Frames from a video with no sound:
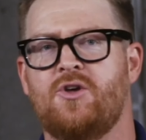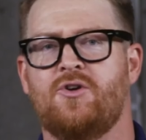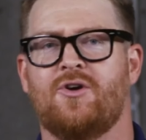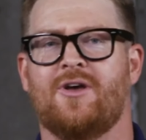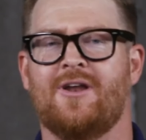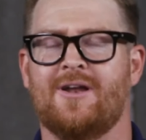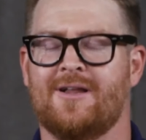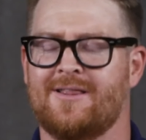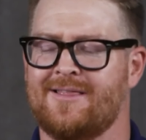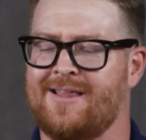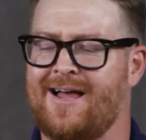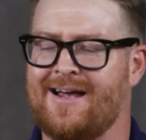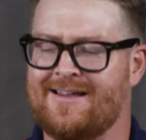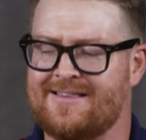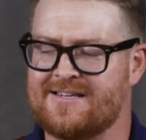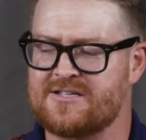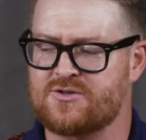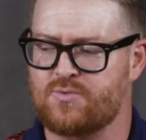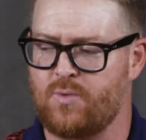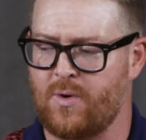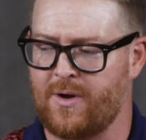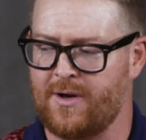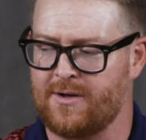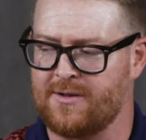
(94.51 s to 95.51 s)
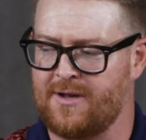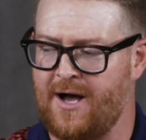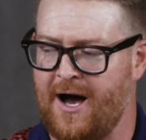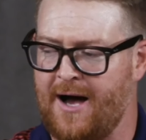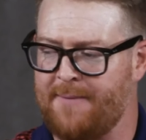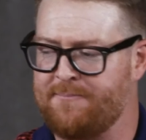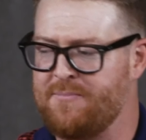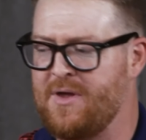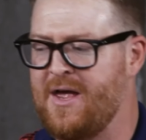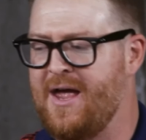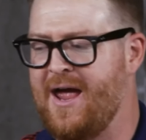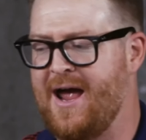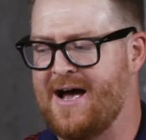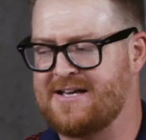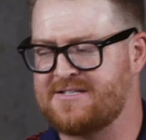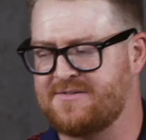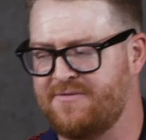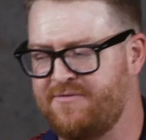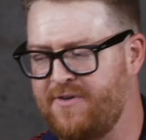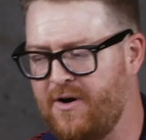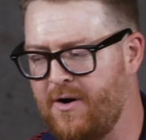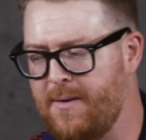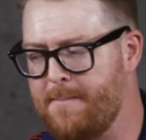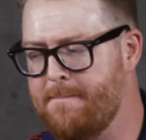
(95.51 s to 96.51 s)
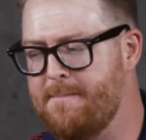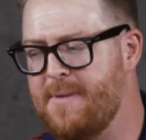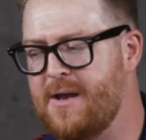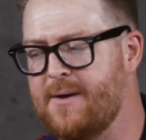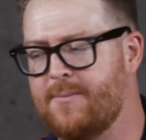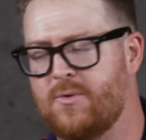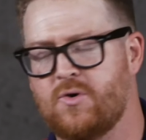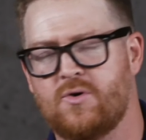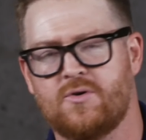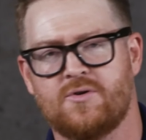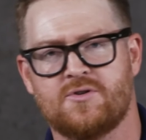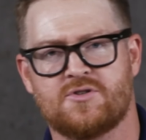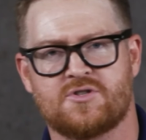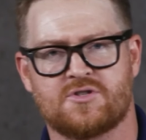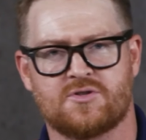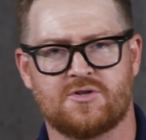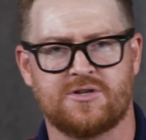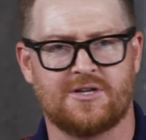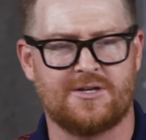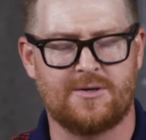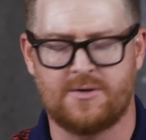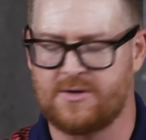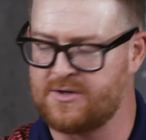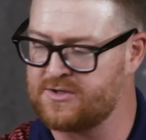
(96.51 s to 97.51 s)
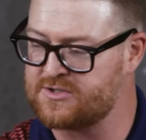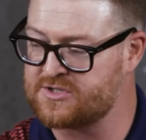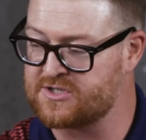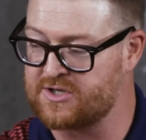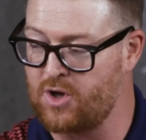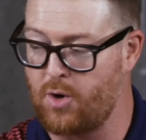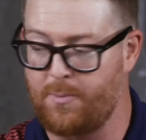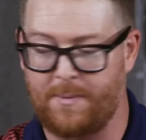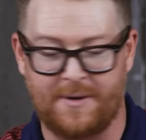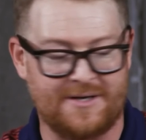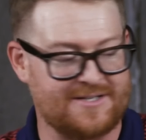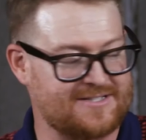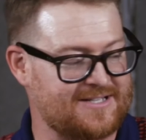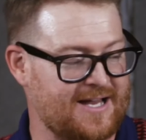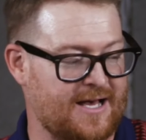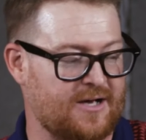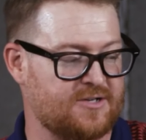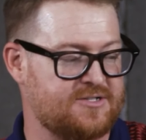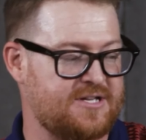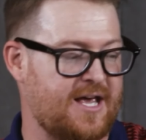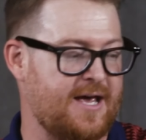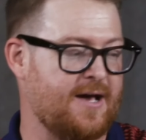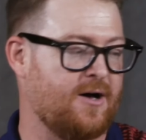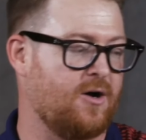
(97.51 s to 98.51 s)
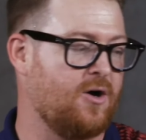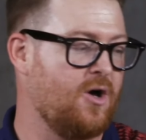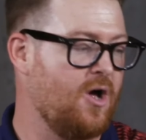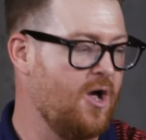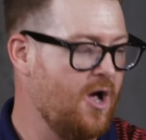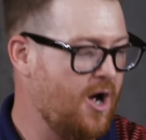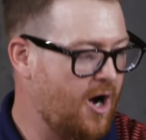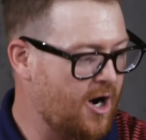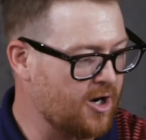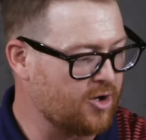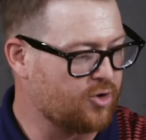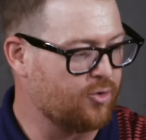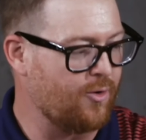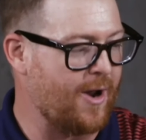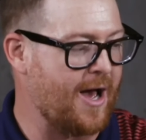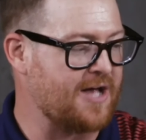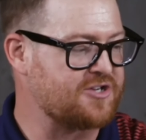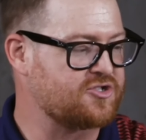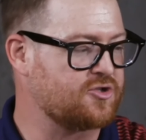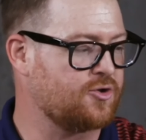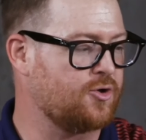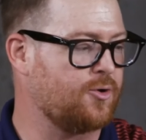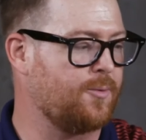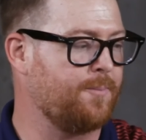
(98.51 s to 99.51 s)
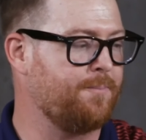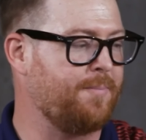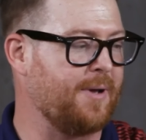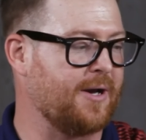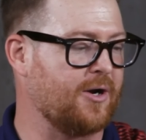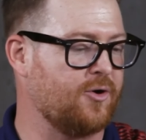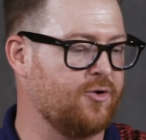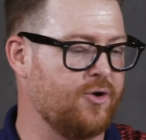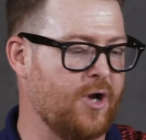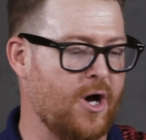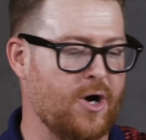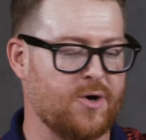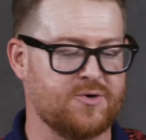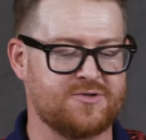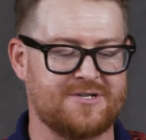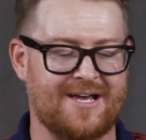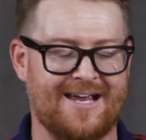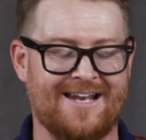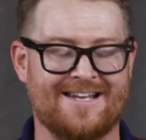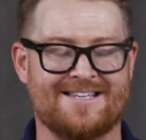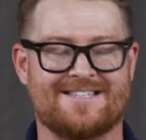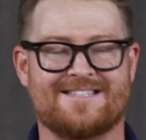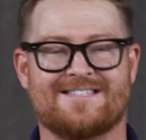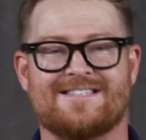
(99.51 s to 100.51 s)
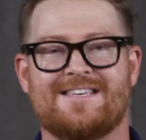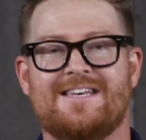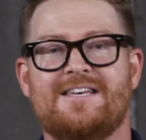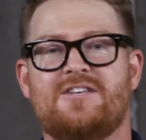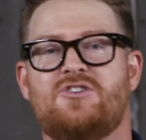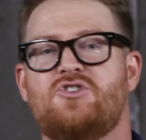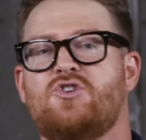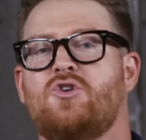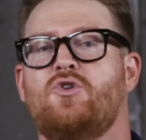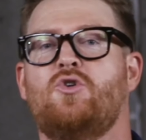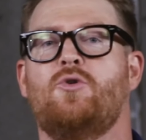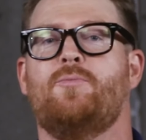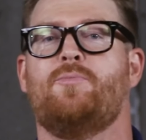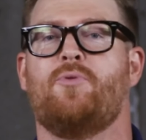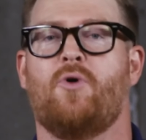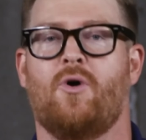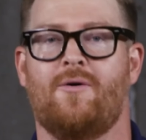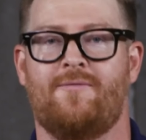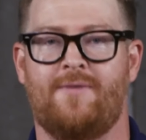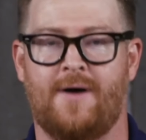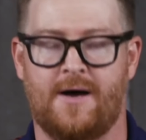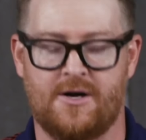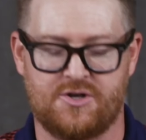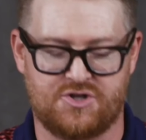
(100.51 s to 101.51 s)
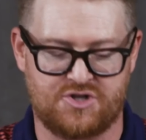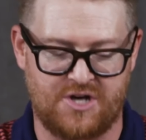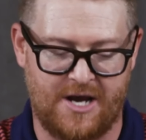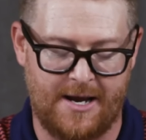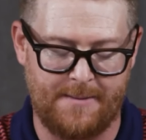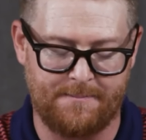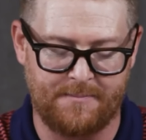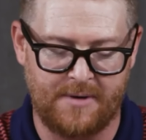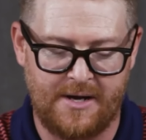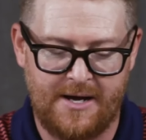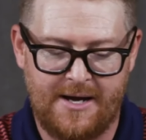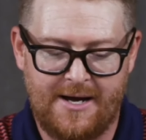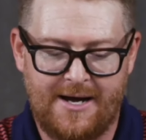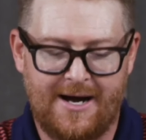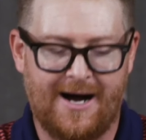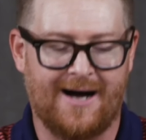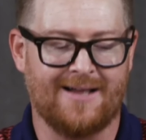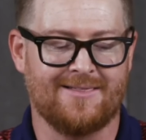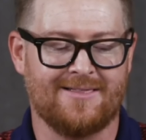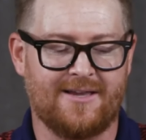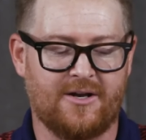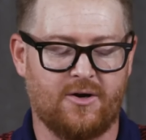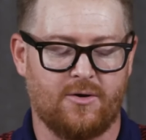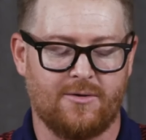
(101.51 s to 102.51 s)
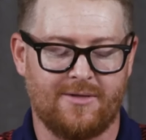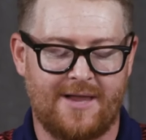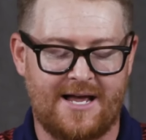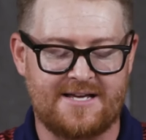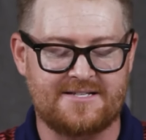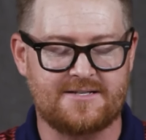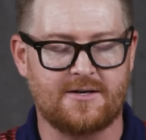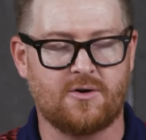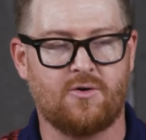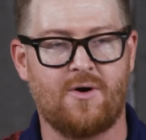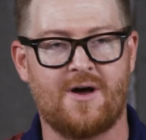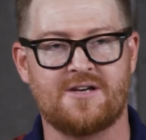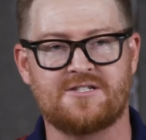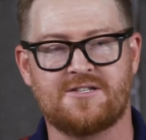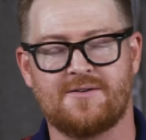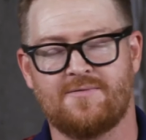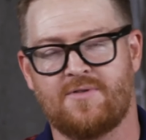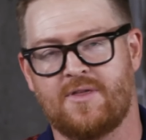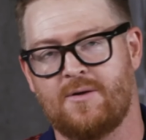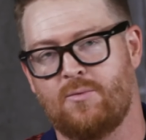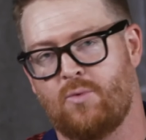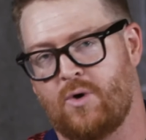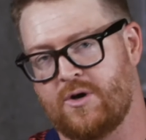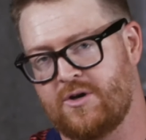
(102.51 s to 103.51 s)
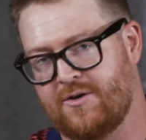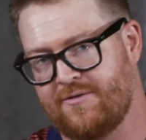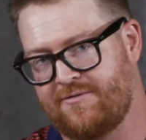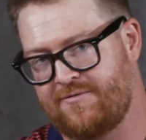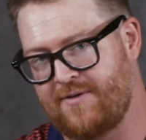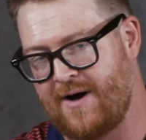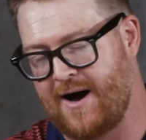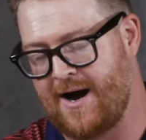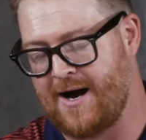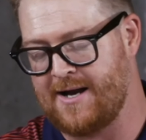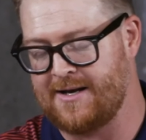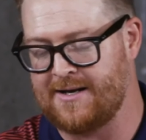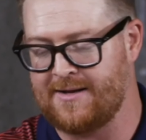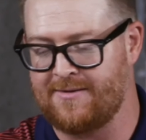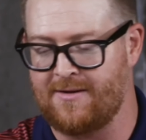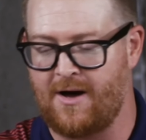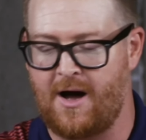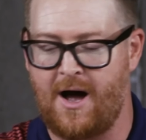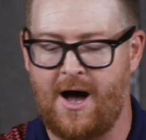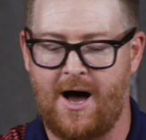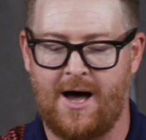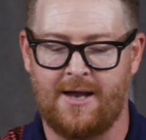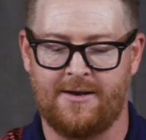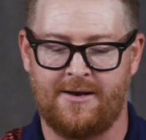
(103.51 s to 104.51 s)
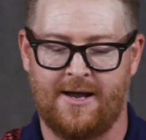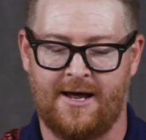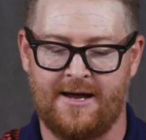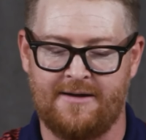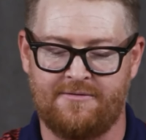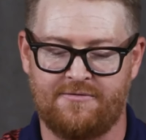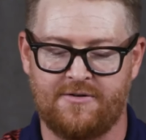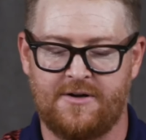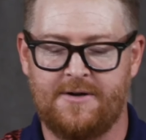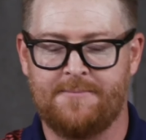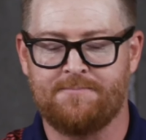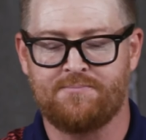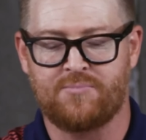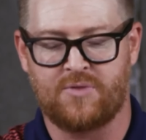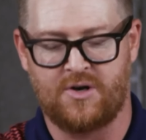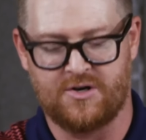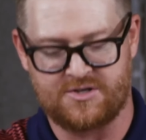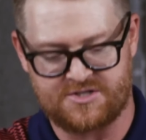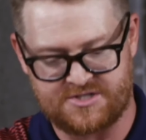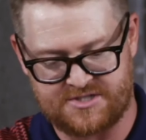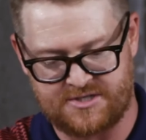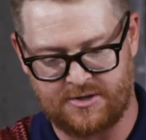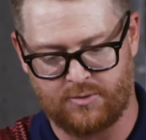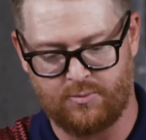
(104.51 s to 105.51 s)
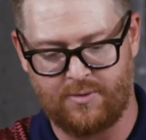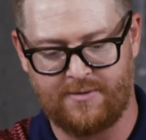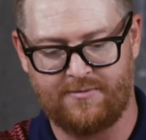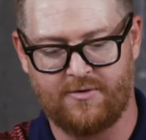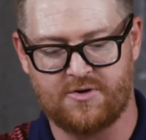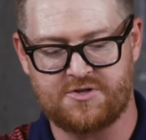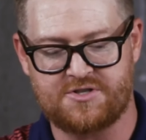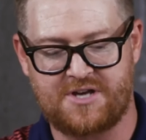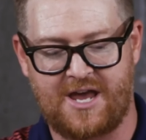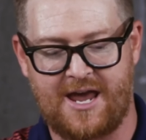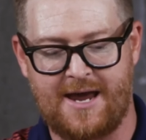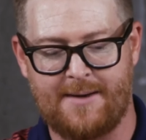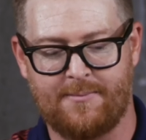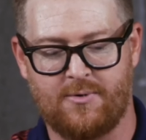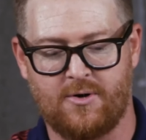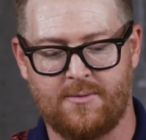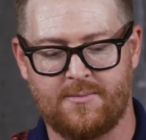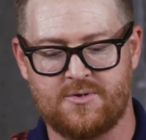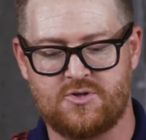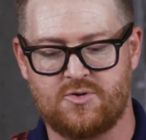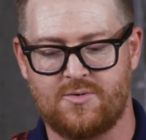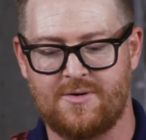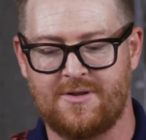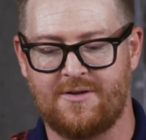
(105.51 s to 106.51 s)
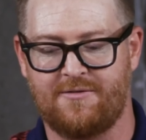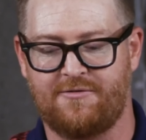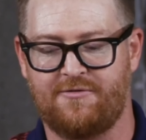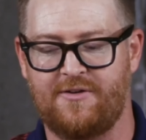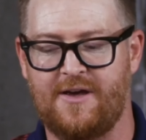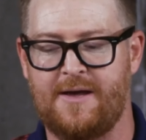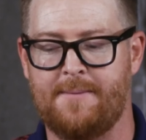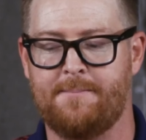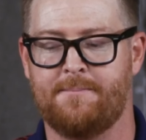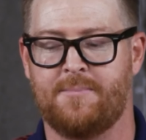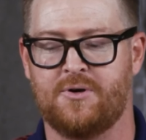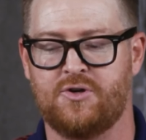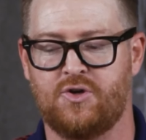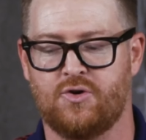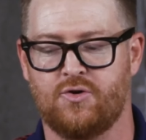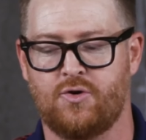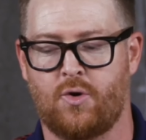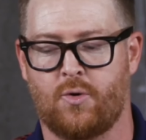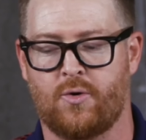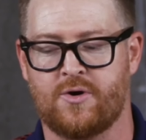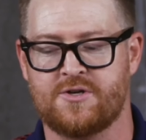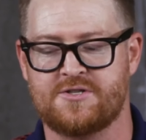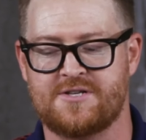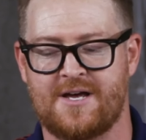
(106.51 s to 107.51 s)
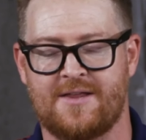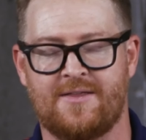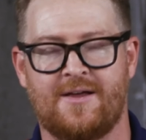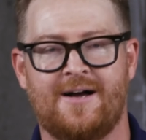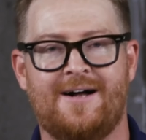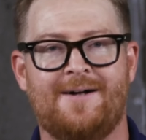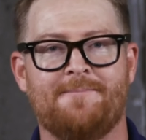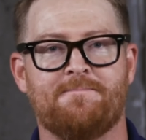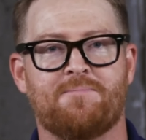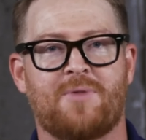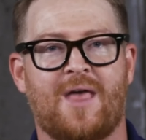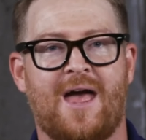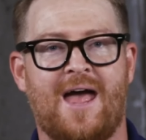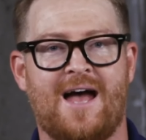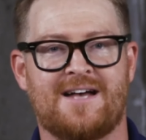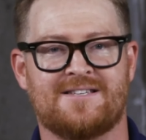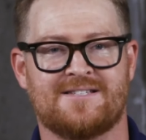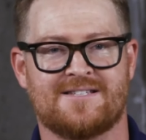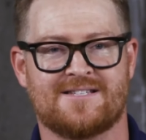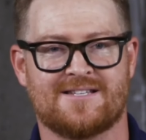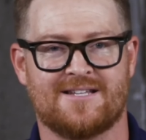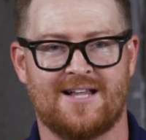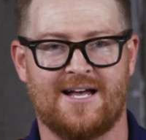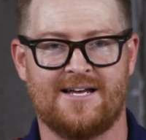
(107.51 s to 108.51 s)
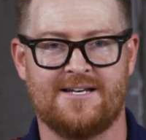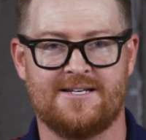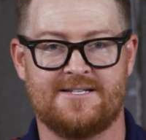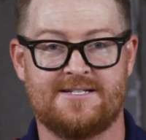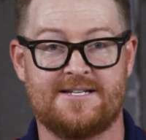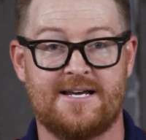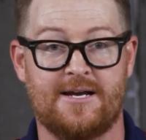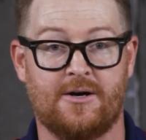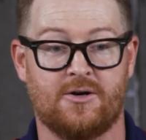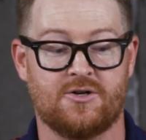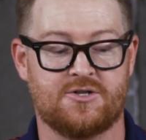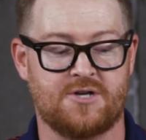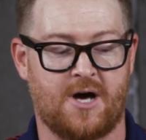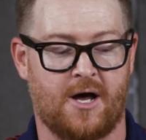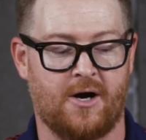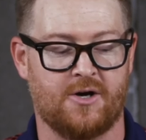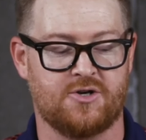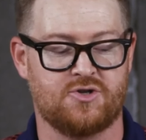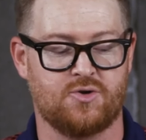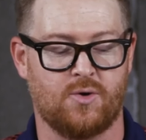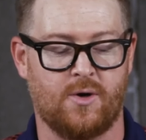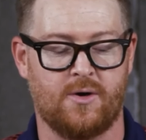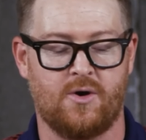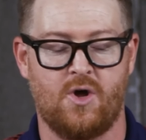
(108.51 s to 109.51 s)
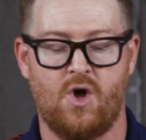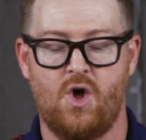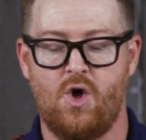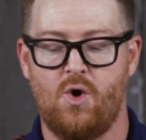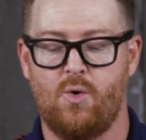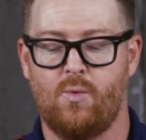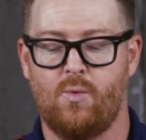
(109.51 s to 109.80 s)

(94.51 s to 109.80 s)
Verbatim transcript: you're gonna like this one a lot. Has a very minimal sl sloping style tail, a gradual bigger nose, and a C two profile shape. A little less aggressive than what you find in the Hot Knife. There's still reverse camber in between the feet, but you'll notice that it has a slight teeter-totter to it,